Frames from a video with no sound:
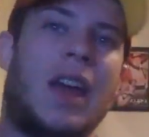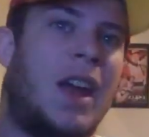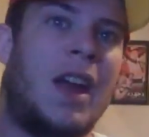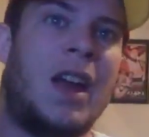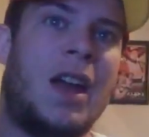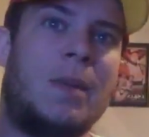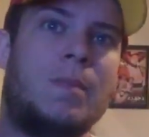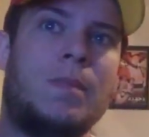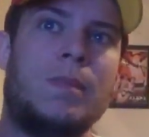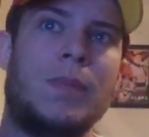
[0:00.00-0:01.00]

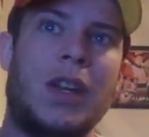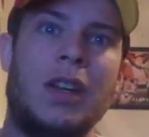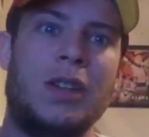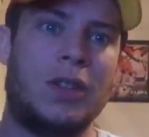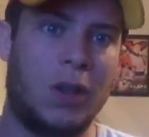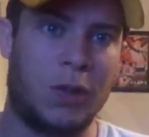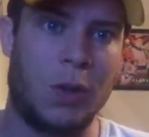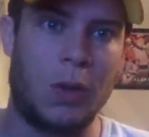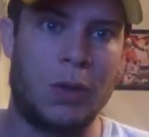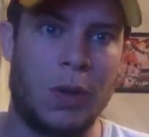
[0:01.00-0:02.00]
and he still
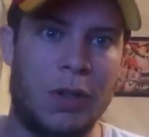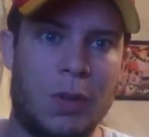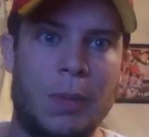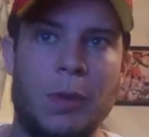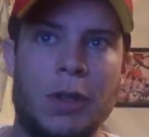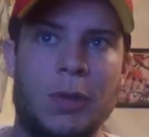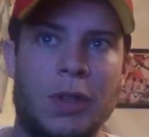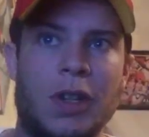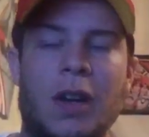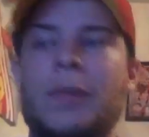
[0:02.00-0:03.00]
scored 23 points
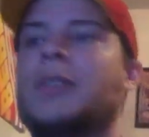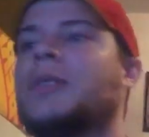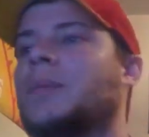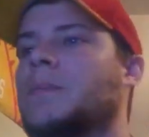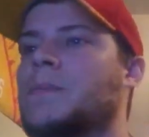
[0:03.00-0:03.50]
with an offense.